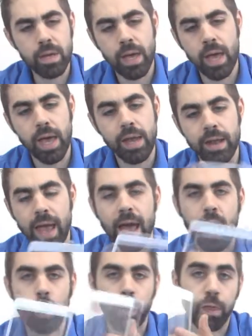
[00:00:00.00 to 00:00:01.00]
and
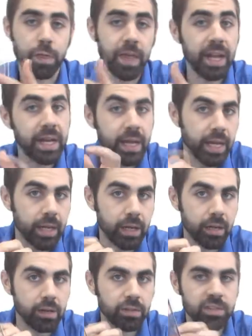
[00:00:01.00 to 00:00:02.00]
how thin it
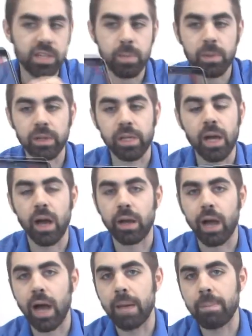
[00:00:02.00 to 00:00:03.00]
is. Typically on
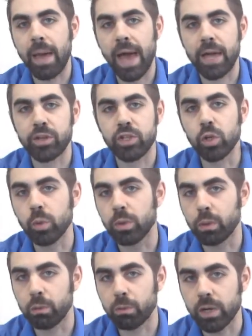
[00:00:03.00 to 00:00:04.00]
iPad 2
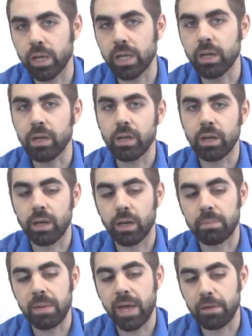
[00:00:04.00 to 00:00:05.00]
and 3
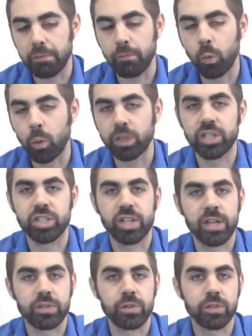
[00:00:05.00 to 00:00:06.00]
and 4
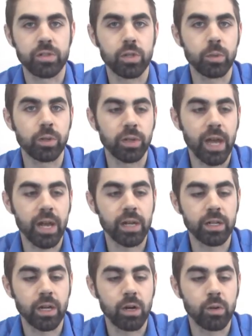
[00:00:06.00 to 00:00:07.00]
digitizers, you would look at it
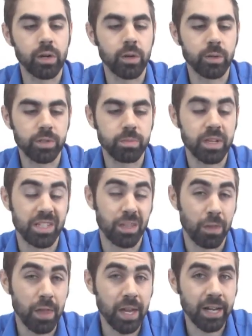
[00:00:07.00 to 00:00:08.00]
and go, oh, it's
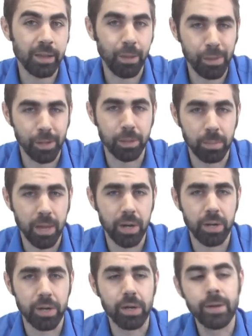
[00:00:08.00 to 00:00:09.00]
thick, and the thicker the
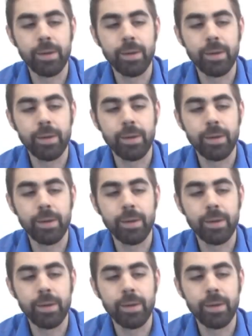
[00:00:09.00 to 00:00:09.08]
better,